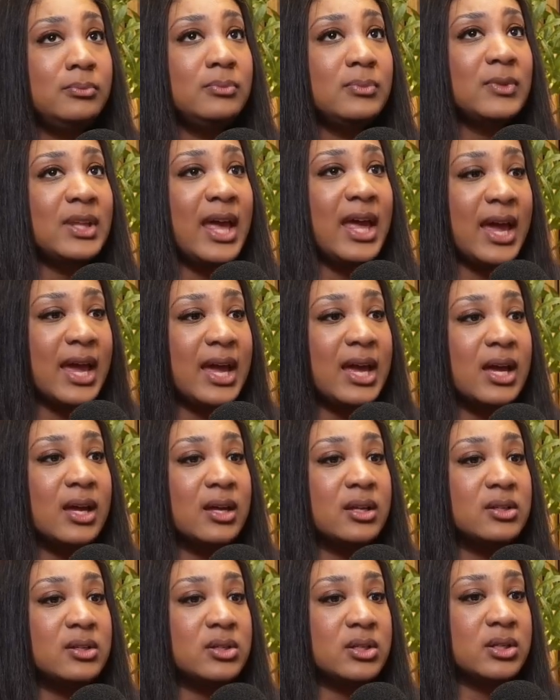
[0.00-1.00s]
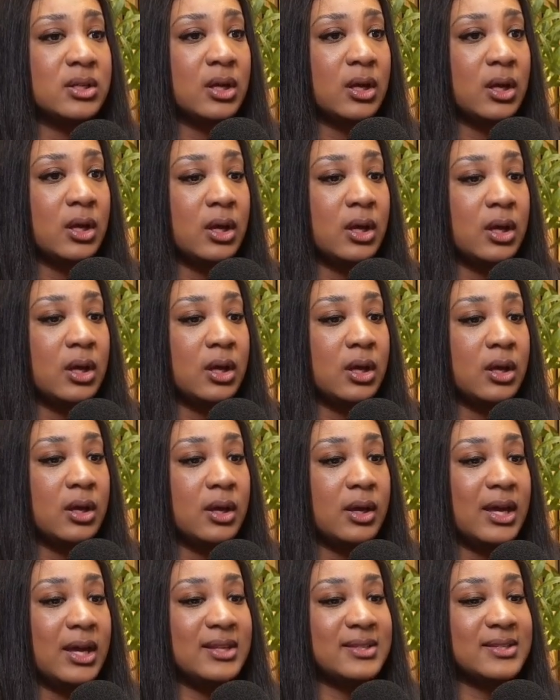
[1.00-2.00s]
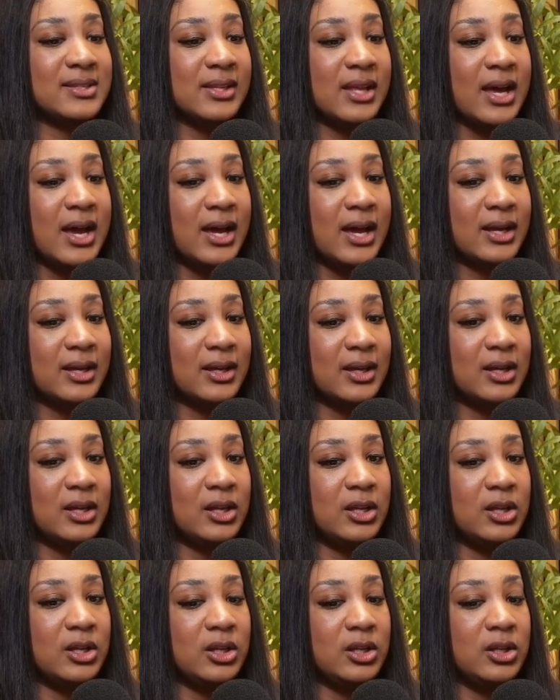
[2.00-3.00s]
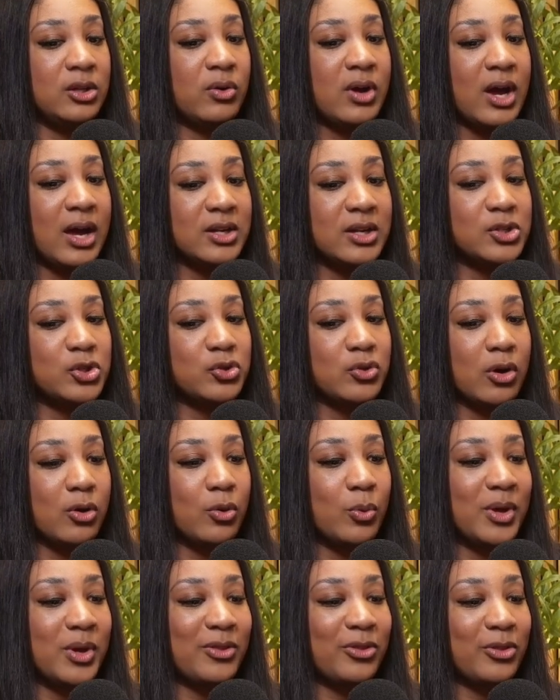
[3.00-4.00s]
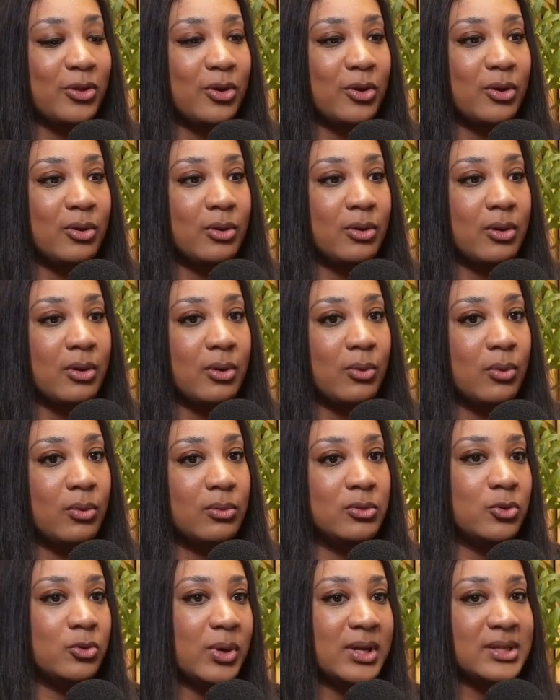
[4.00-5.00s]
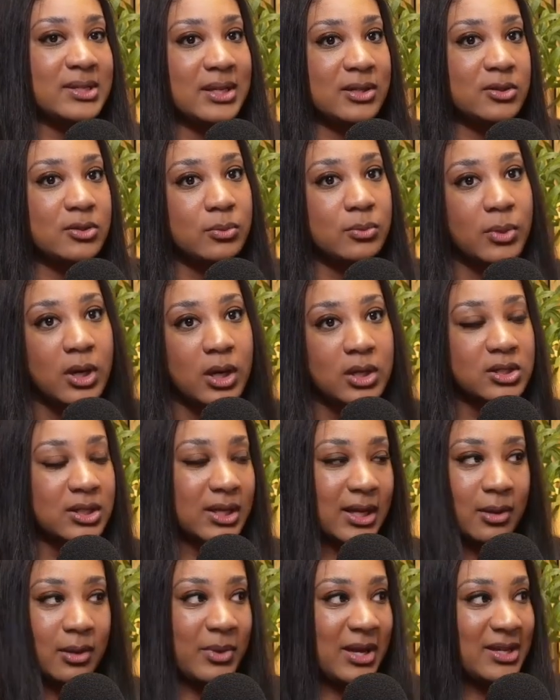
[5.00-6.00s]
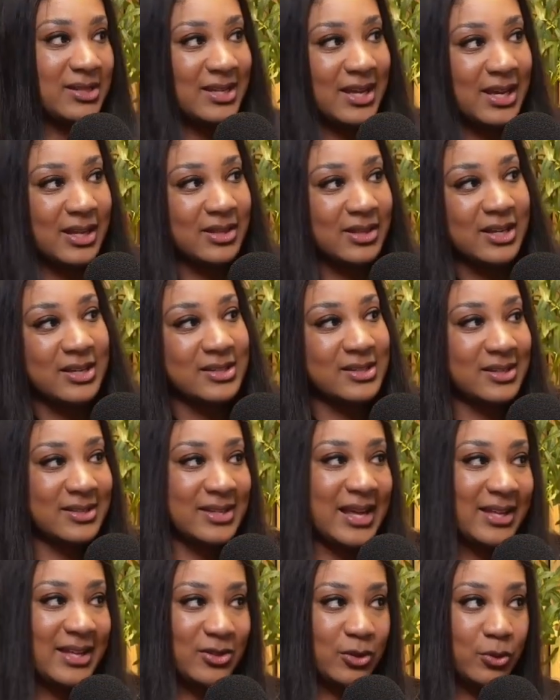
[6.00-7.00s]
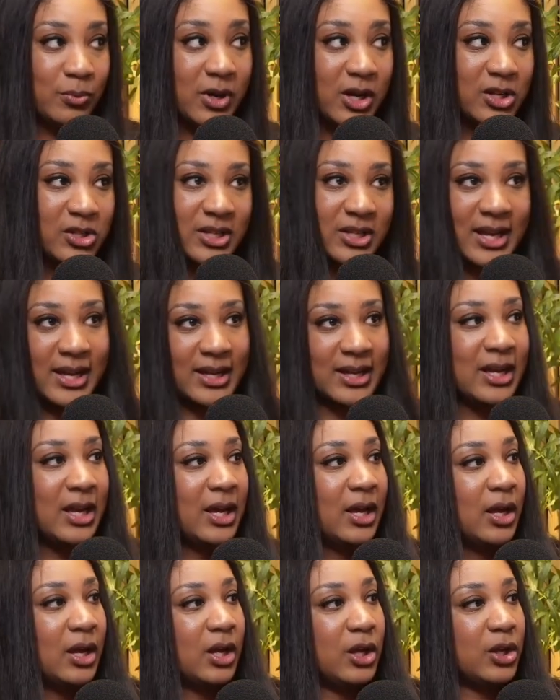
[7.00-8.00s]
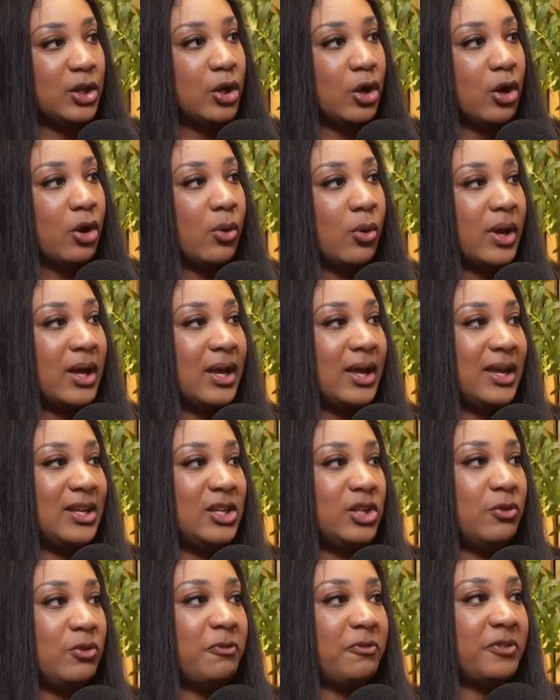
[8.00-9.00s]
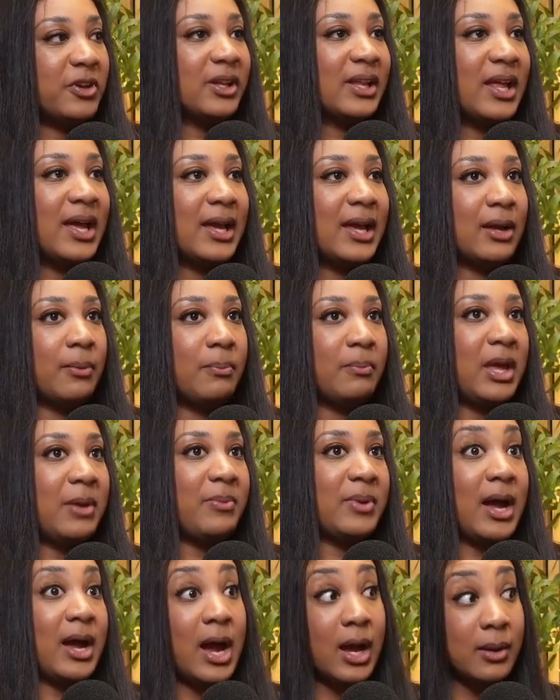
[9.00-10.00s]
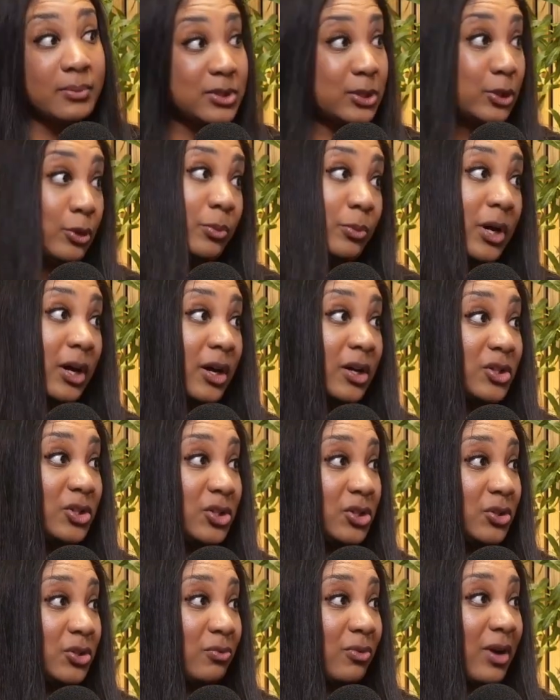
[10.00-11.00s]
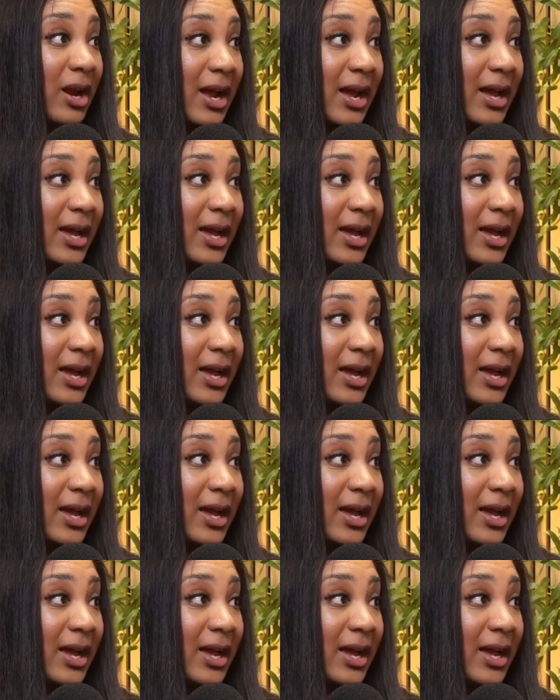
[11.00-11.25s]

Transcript: And it's like you kind of struggle with, do I say too much? Like, am I saying this? Is that too much? Like, you know, and you feel like maybe I'm too much, right?